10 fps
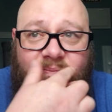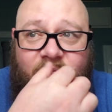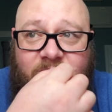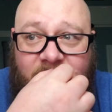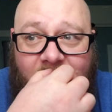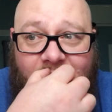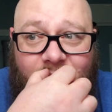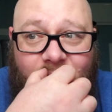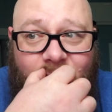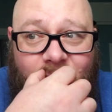
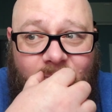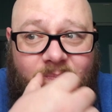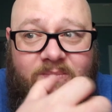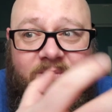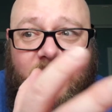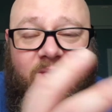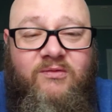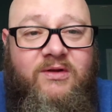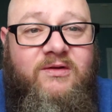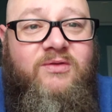stop,
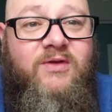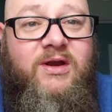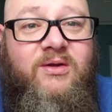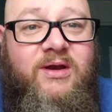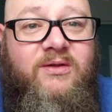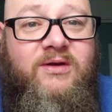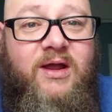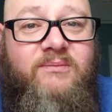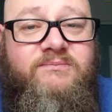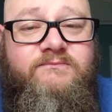revisit the video another
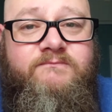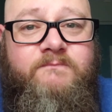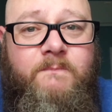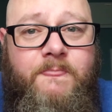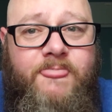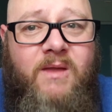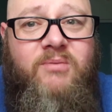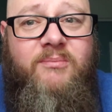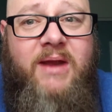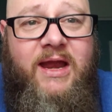time.
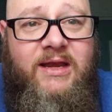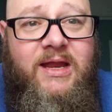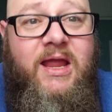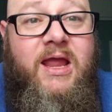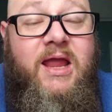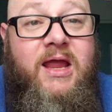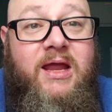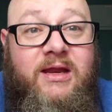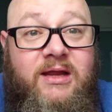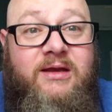But man,
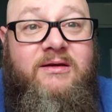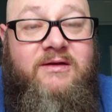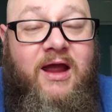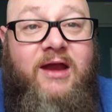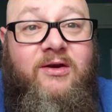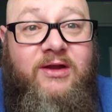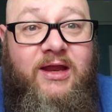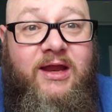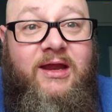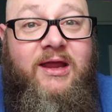Tiger
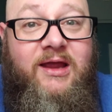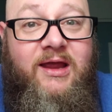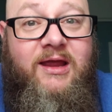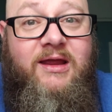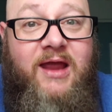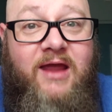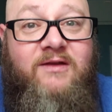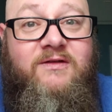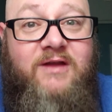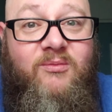King,
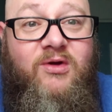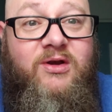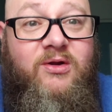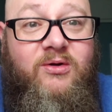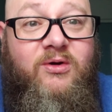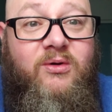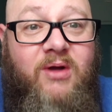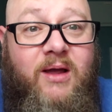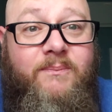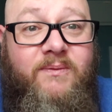as someone who grew
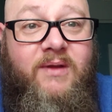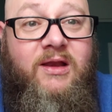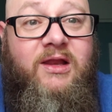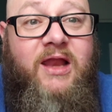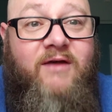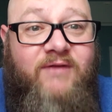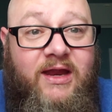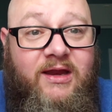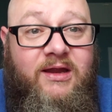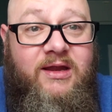up
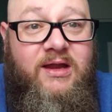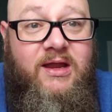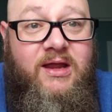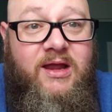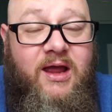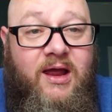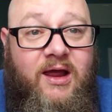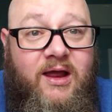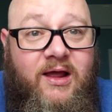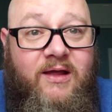loving
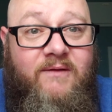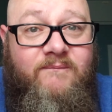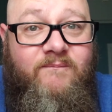uh,